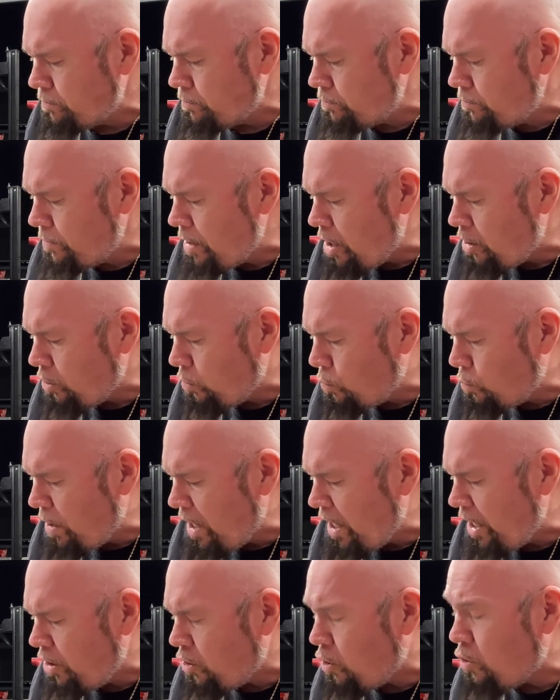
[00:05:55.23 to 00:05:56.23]
they're
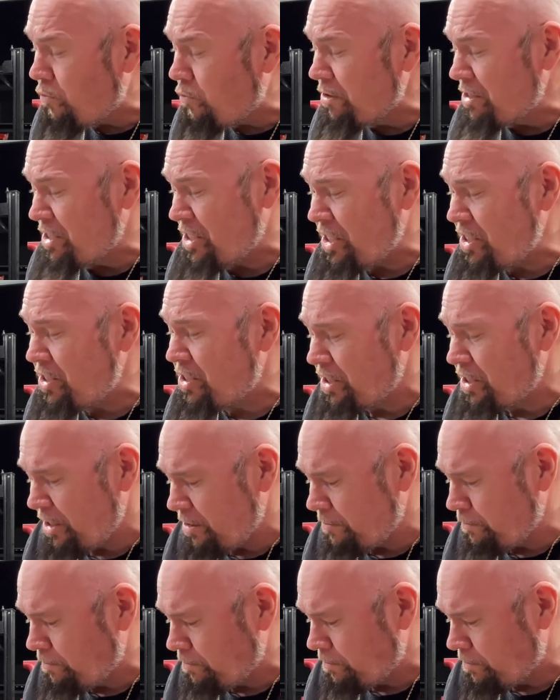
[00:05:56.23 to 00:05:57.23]
way over seasoning
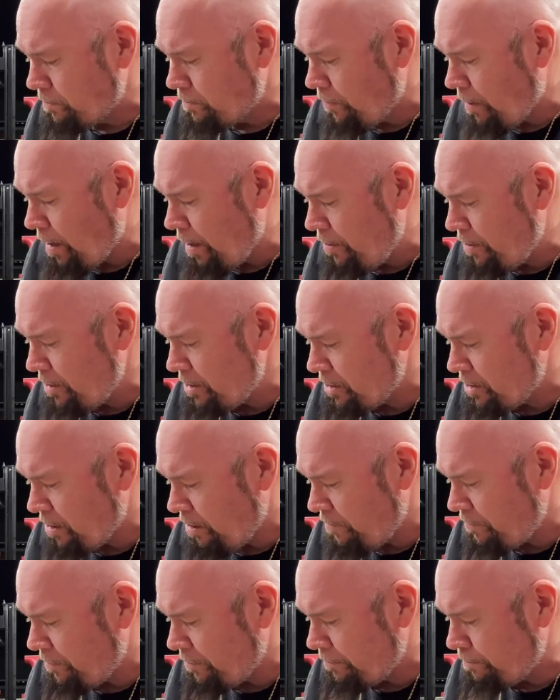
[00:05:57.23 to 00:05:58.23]
this stuff.